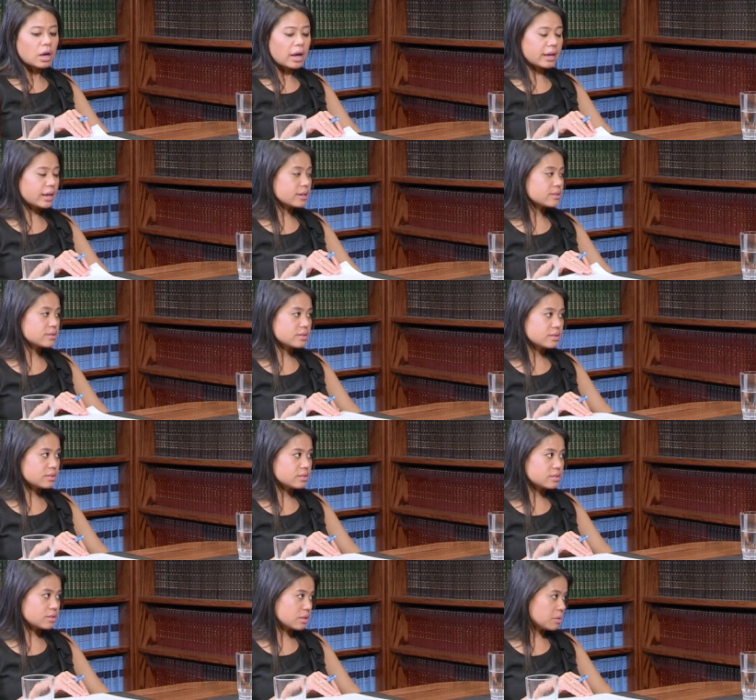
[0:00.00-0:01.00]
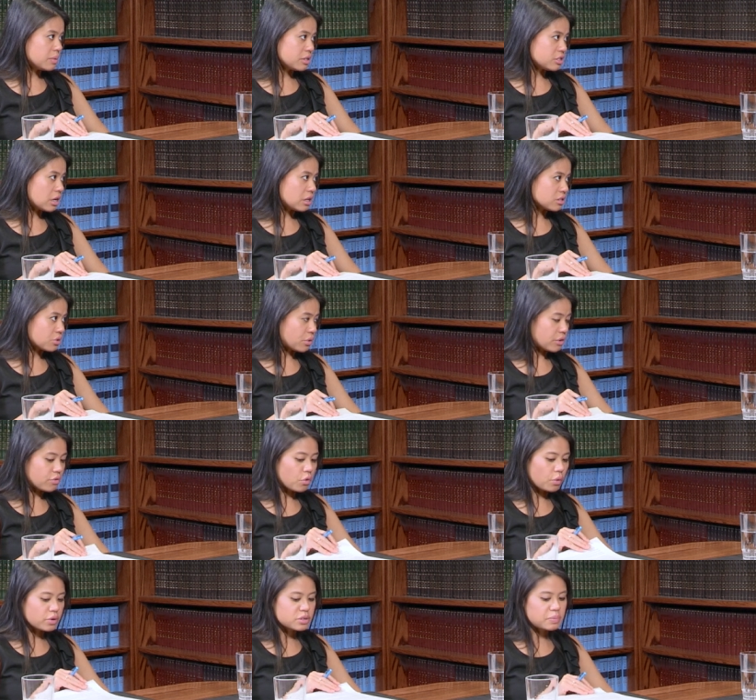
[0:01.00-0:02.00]
I guess it's going to be a challenge going
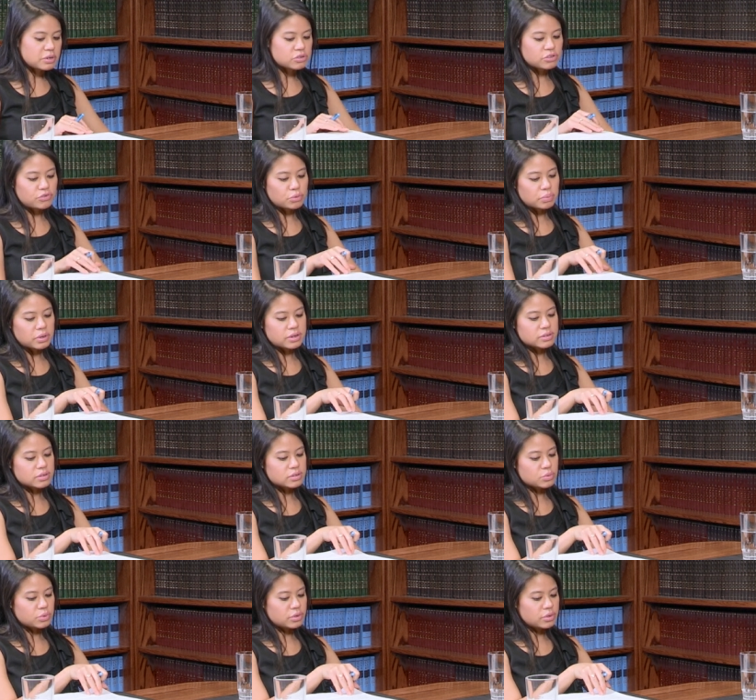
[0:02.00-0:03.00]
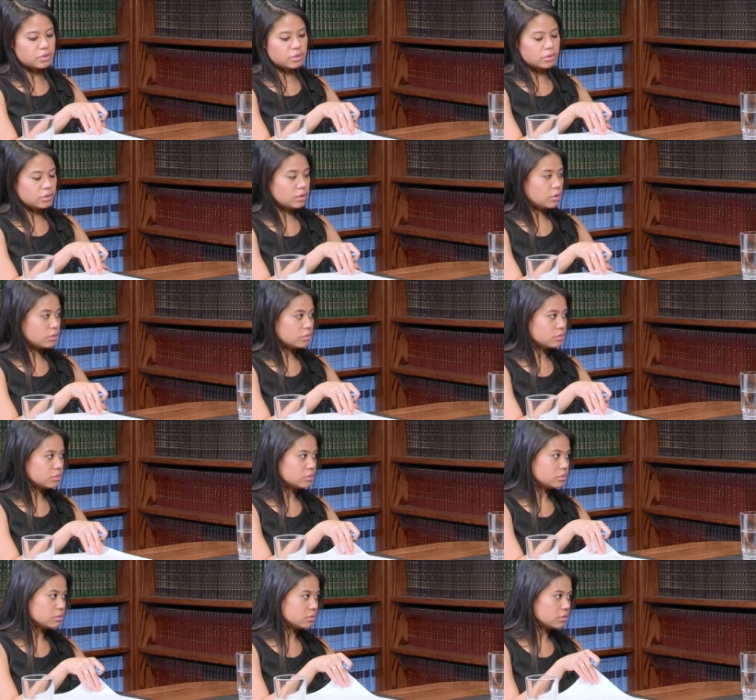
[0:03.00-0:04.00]
forward, especially for places with, you know,
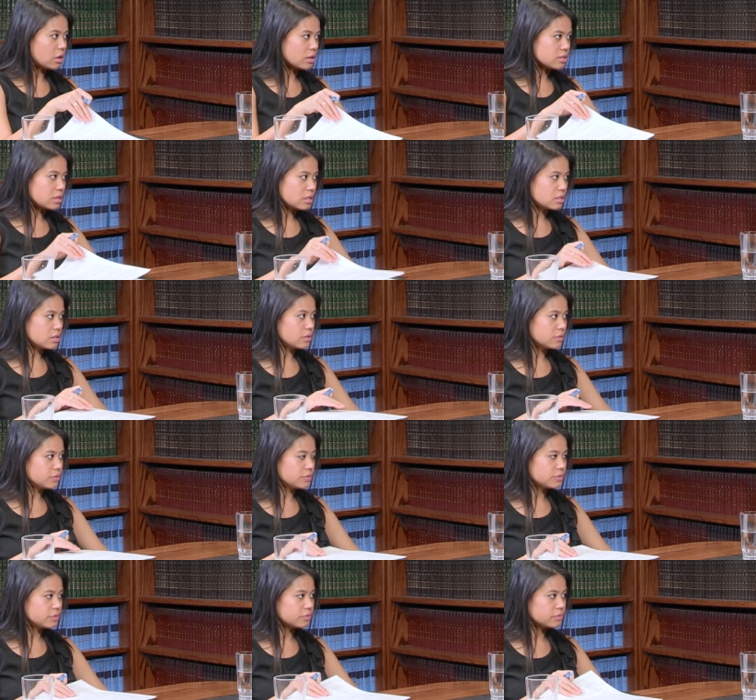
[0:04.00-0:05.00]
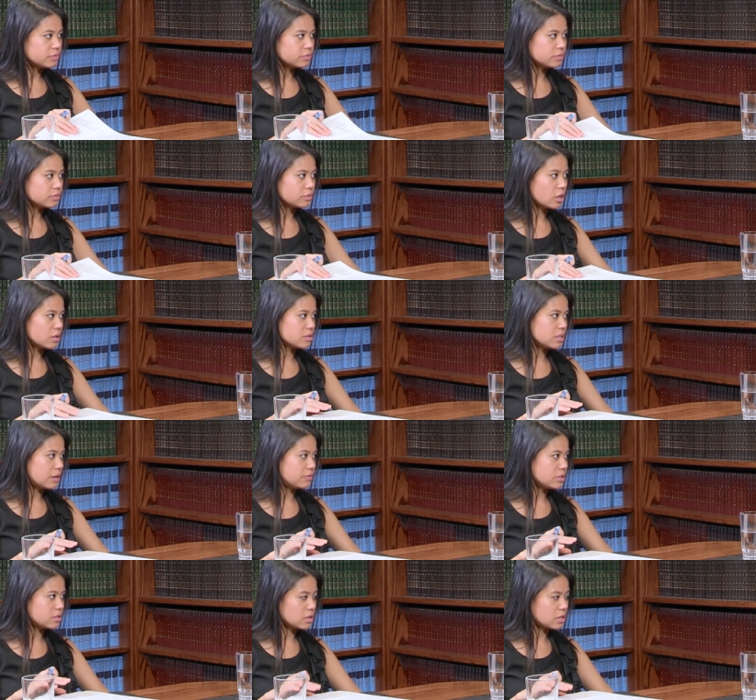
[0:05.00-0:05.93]
non-sensitive, non-safety